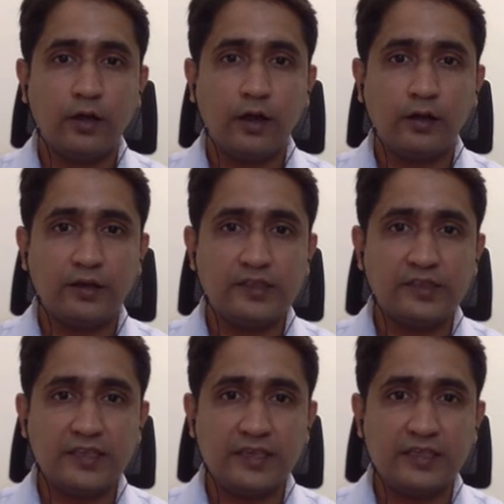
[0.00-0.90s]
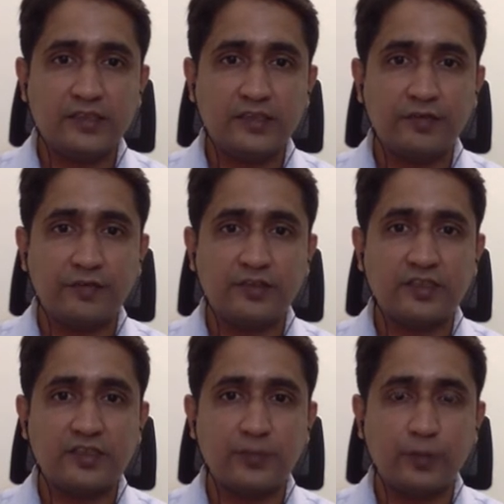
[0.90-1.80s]
It conceals
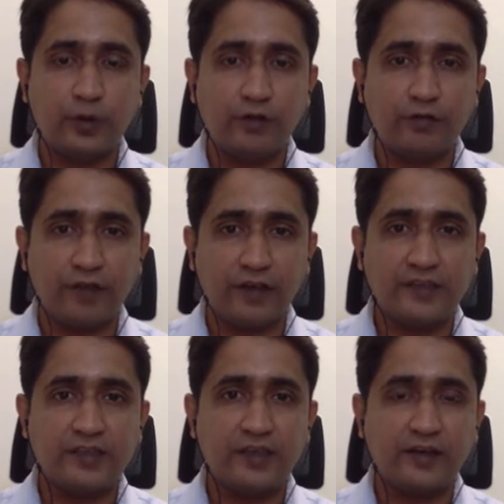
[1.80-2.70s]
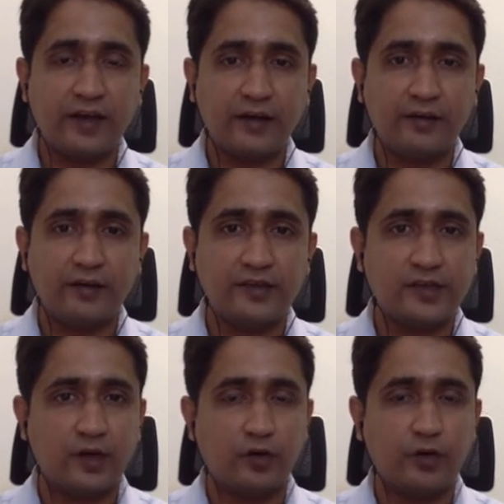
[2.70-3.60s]
differences between funds and categories and
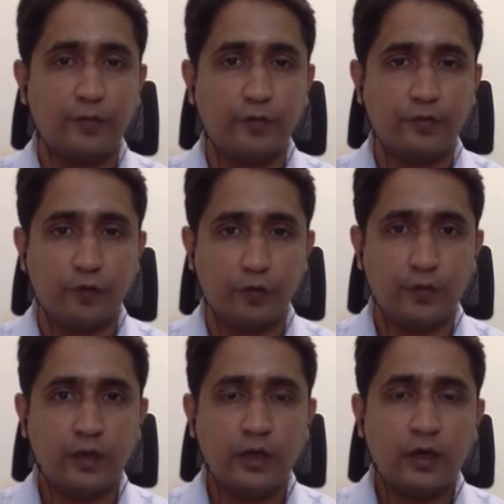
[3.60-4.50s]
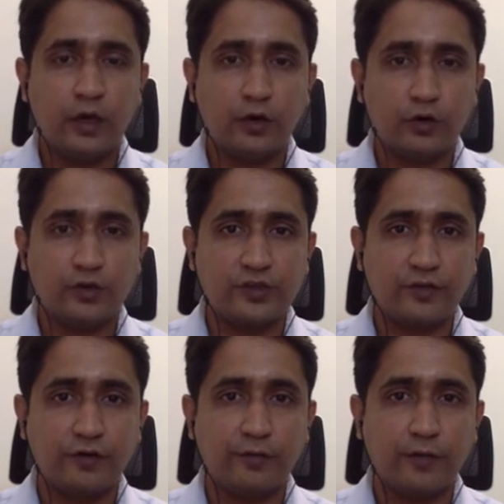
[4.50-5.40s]
how they perform across
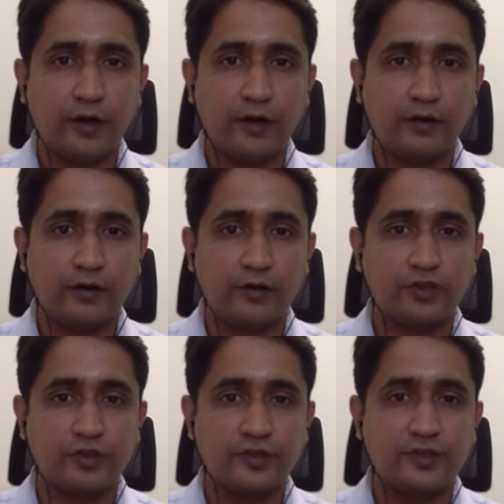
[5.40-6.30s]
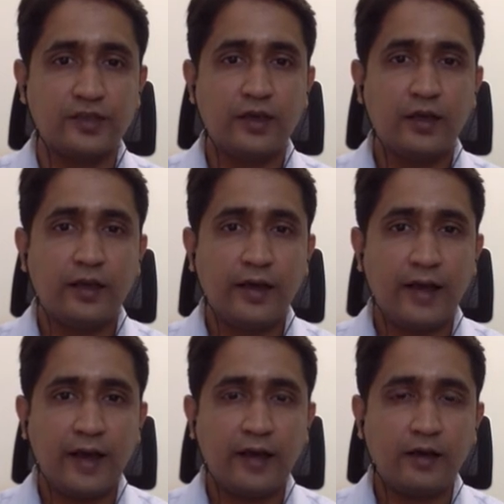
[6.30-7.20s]
different market conditions.
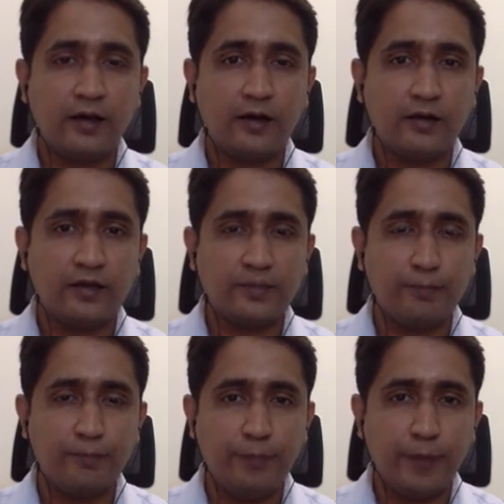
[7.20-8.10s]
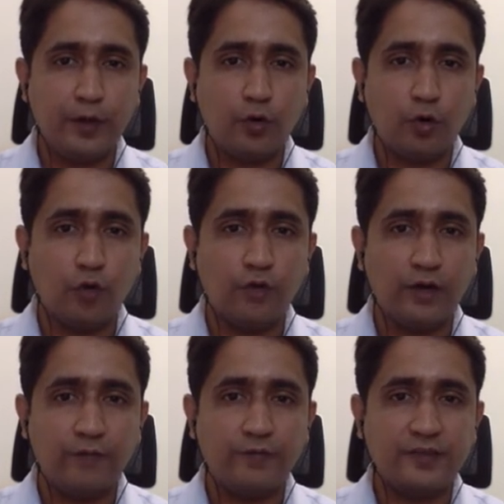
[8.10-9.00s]
And it, there's a big
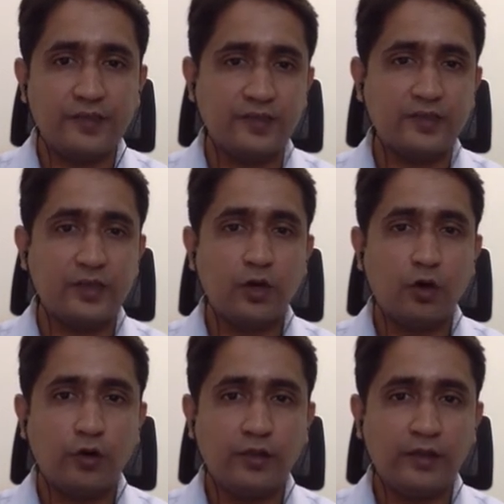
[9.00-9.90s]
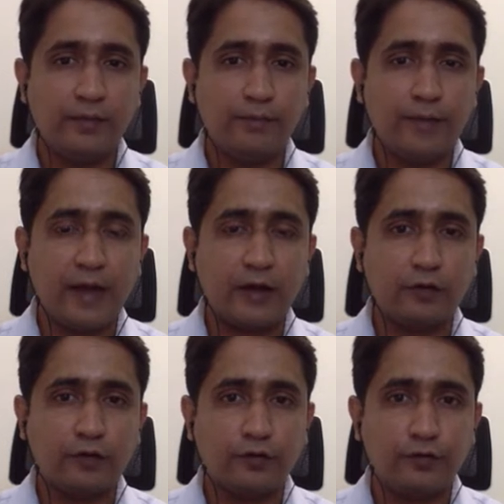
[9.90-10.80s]
overemphasis on the impact
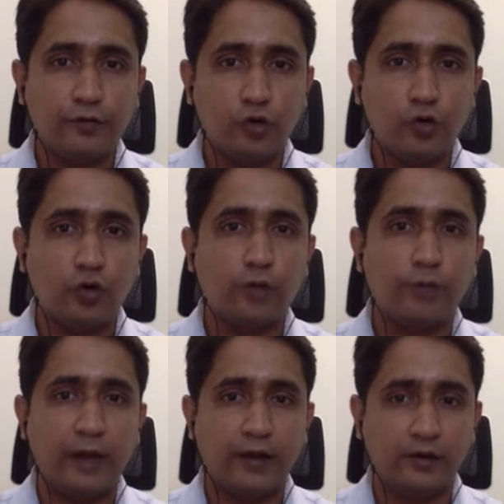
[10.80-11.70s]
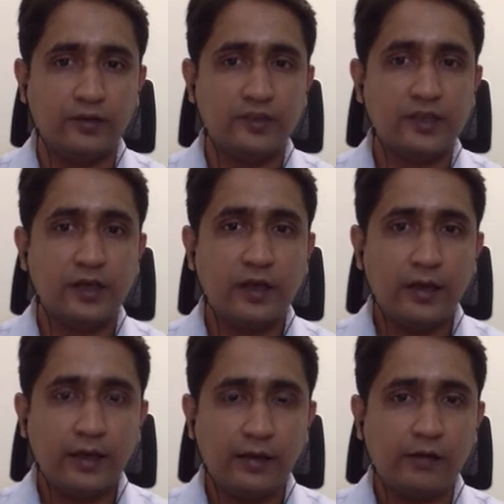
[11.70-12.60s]
of a few good or bad years
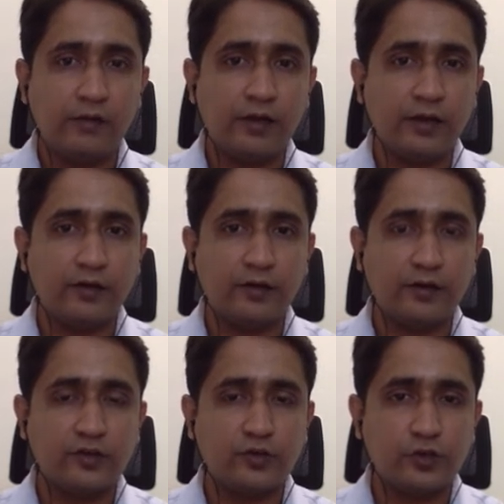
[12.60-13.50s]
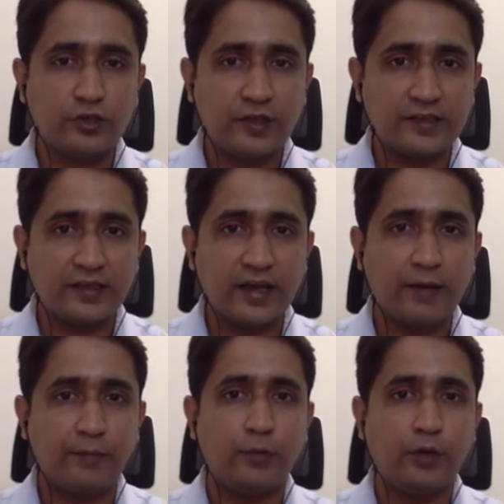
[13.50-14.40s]
in trailing returns, which doesn't
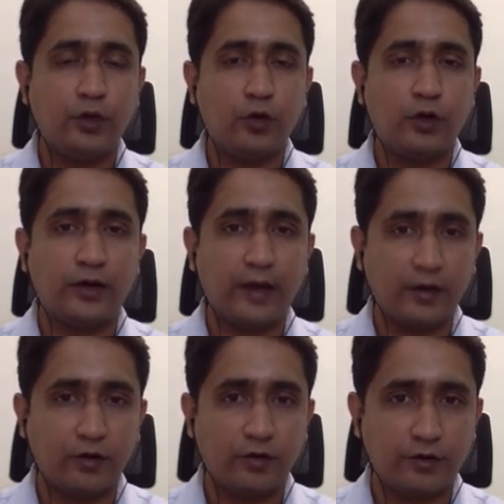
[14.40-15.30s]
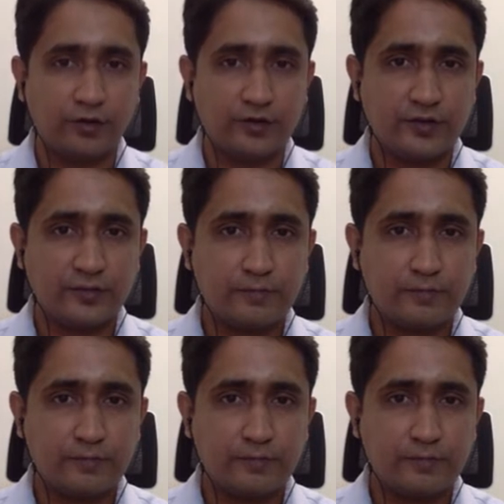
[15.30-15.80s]
happen when you look at annual returns.